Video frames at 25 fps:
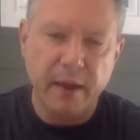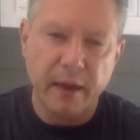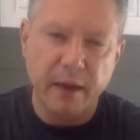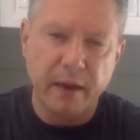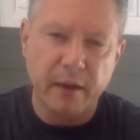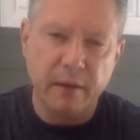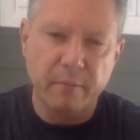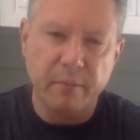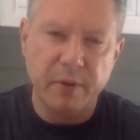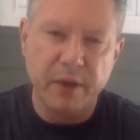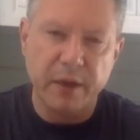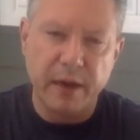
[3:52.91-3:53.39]

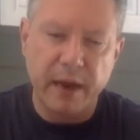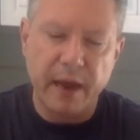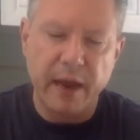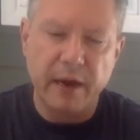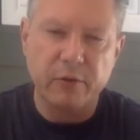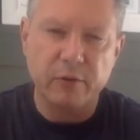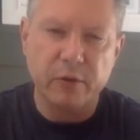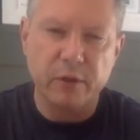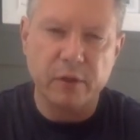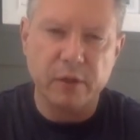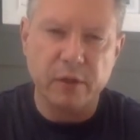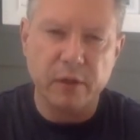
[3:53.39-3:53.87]
and in
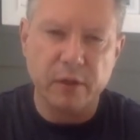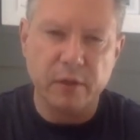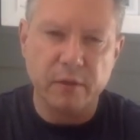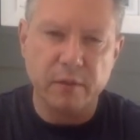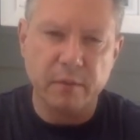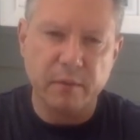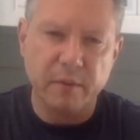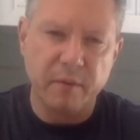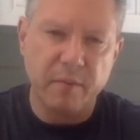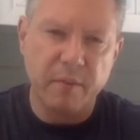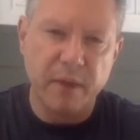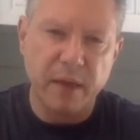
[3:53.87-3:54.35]
pediatrics, it's going
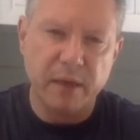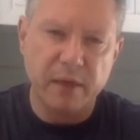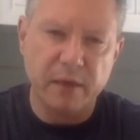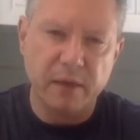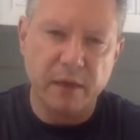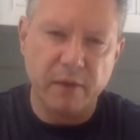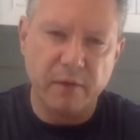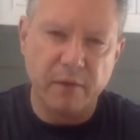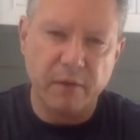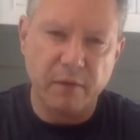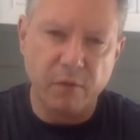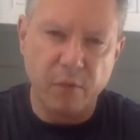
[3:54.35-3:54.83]
to be
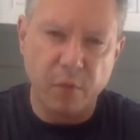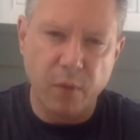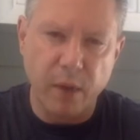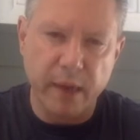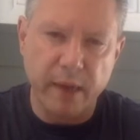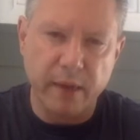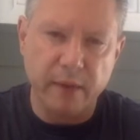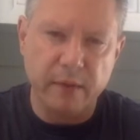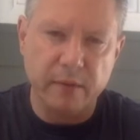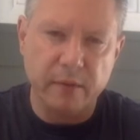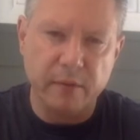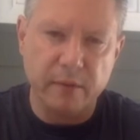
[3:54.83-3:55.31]
based off of
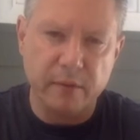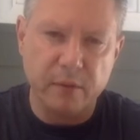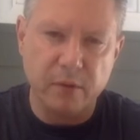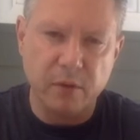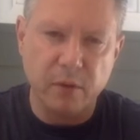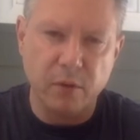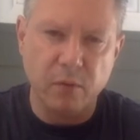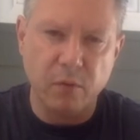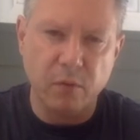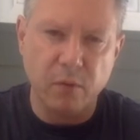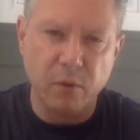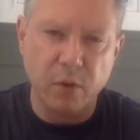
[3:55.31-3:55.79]
weight.
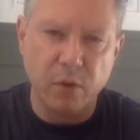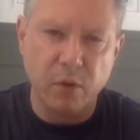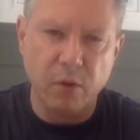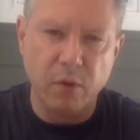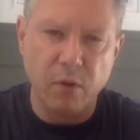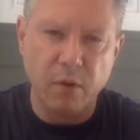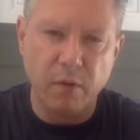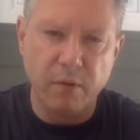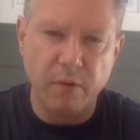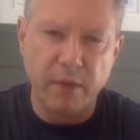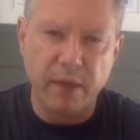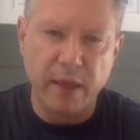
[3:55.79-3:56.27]
So we'll
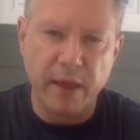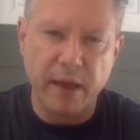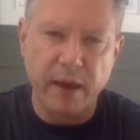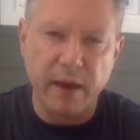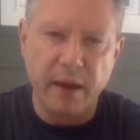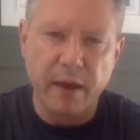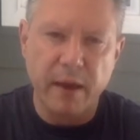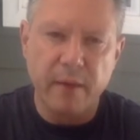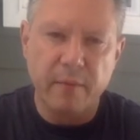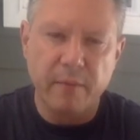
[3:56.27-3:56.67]
go over that.